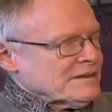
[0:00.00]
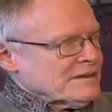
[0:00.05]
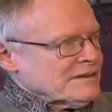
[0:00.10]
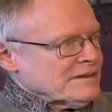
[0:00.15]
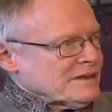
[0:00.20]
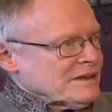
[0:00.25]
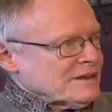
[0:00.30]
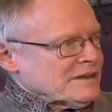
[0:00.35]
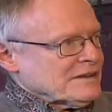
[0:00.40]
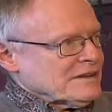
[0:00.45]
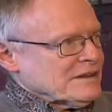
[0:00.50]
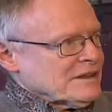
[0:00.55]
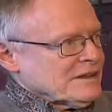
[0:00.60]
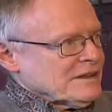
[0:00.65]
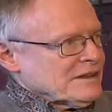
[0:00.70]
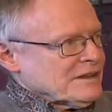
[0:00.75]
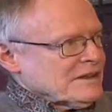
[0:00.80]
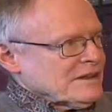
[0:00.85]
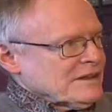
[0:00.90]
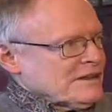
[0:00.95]
That
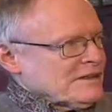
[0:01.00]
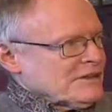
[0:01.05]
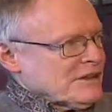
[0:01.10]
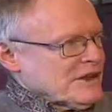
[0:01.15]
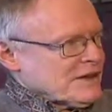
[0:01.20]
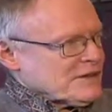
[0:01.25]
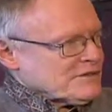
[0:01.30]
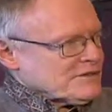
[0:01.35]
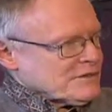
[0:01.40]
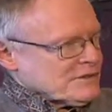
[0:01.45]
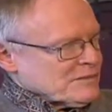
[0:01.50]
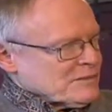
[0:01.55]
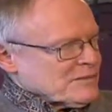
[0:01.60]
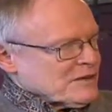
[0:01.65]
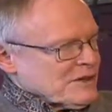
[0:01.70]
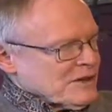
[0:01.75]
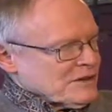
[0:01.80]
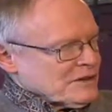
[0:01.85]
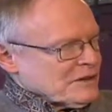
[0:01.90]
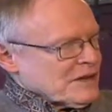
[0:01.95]
you have
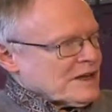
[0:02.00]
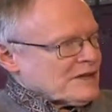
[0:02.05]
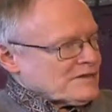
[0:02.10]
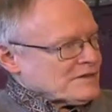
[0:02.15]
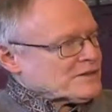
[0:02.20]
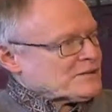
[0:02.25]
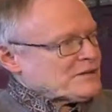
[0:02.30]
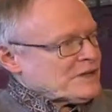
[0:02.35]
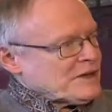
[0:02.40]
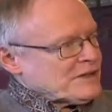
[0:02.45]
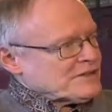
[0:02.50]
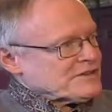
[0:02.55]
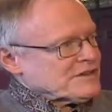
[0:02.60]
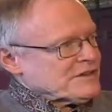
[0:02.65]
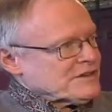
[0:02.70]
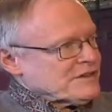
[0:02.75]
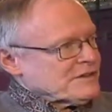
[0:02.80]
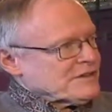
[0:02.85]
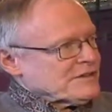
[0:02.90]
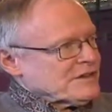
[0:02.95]
a lot of space
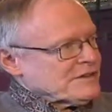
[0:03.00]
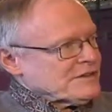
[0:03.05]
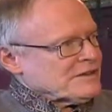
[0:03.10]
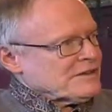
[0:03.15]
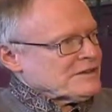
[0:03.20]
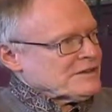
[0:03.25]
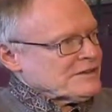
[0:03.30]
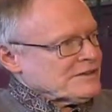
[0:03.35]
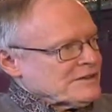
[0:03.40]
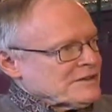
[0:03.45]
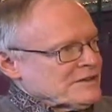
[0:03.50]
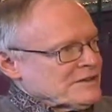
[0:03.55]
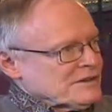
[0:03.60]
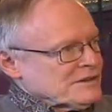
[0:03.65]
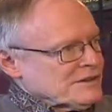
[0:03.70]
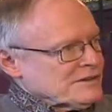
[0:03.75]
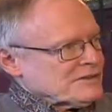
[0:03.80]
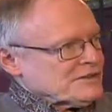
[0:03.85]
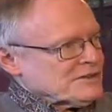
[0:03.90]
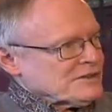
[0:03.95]
here that
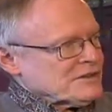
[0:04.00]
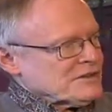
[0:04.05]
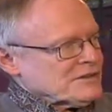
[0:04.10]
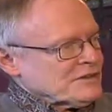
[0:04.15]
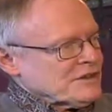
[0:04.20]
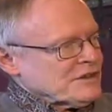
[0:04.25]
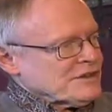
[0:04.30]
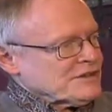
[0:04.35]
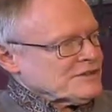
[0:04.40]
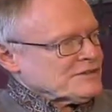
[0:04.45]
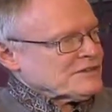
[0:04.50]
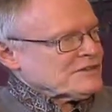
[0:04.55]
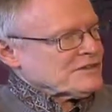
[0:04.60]
still needs.